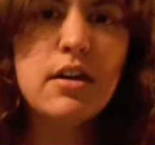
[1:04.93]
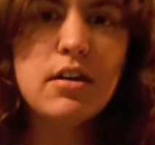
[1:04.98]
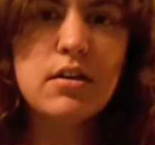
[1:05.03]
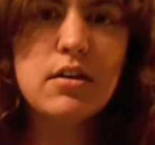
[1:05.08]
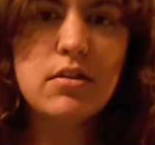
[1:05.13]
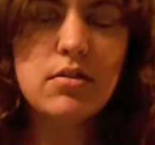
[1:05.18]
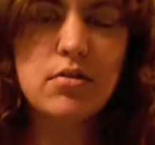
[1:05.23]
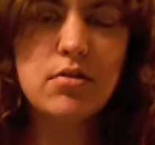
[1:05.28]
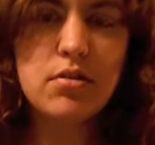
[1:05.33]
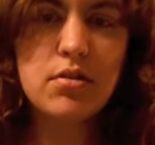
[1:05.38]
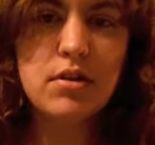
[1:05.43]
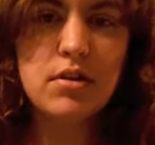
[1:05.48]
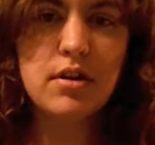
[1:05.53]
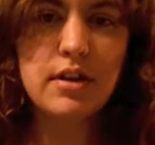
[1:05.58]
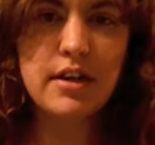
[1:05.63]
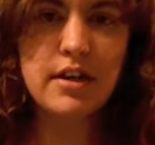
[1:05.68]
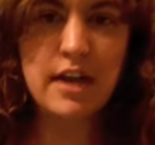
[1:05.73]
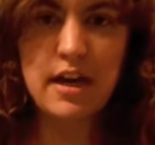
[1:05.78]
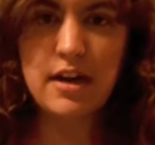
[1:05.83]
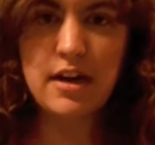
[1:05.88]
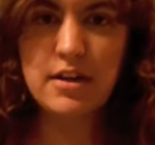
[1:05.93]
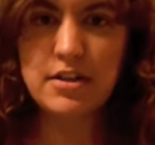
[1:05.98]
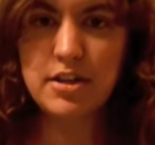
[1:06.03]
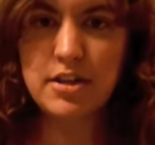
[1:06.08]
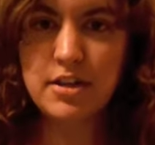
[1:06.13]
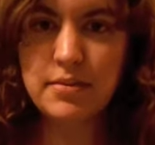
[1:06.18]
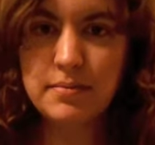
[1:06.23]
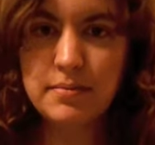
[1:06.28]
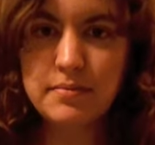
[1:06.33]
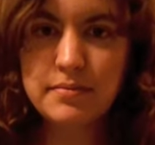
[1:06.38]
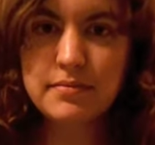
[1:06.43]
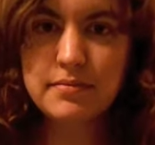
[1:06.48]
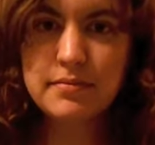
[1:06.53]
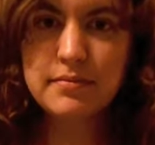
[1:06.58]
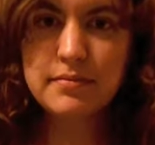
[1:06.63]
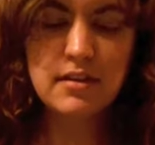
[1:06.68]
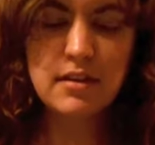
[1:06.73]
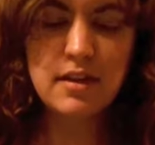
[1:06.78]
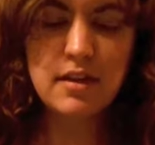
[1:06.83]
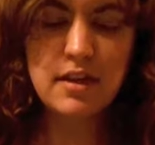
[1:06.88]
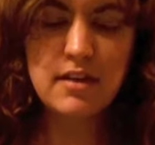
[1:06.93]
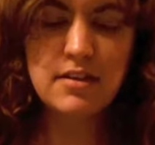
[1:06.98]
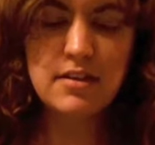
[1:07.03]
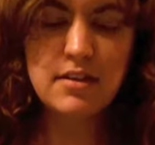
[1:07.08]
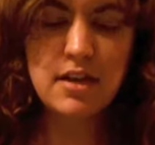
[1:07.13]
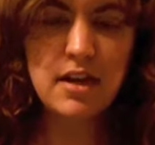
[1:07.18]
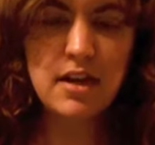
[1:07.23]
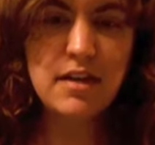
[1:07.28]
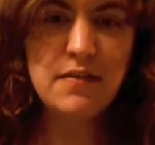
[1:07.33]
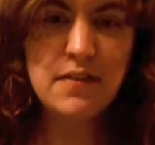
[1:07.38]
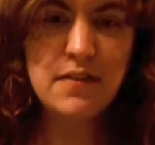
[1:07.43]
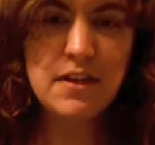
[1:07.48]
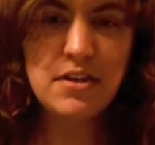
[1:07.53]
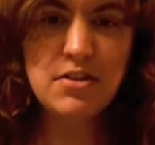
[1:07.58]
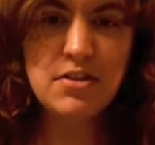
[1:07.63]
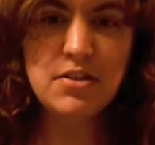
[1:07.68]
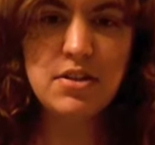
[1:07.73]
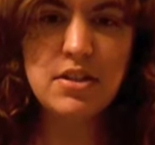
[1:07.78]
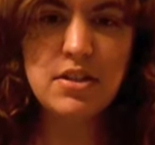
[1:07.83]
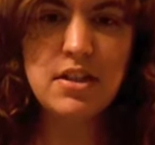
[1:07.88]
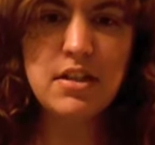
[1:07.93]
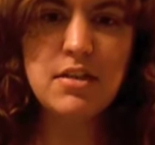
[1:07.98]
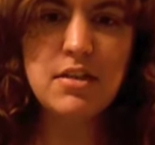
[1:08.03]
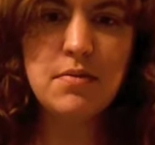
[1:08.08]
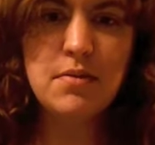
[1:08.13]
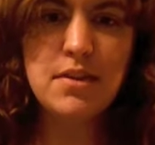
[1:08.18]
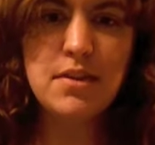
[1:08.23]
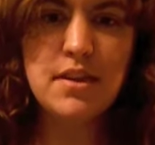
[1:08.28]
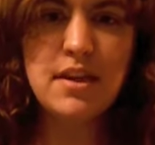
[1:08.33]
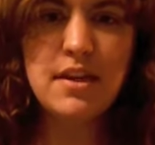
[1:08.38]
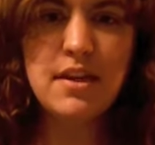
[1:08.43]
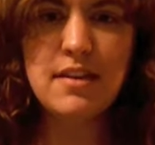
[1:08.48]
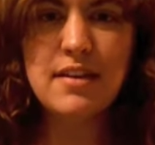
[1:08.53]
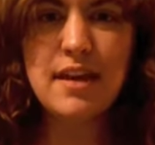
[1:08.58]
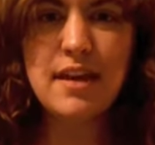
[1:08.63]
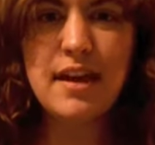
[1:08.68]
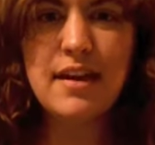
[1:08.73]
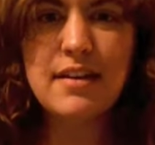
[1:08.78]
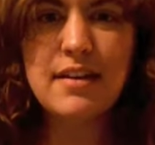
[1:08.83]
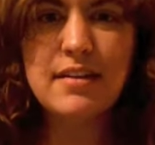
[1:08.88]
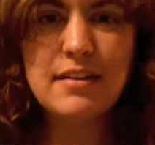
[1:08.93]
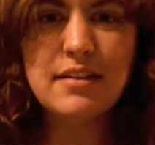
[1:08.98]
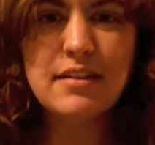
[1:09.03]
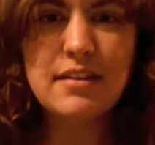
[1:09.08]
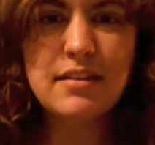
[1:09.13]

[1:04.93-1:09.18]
your character. It's kind of interesting. You would think that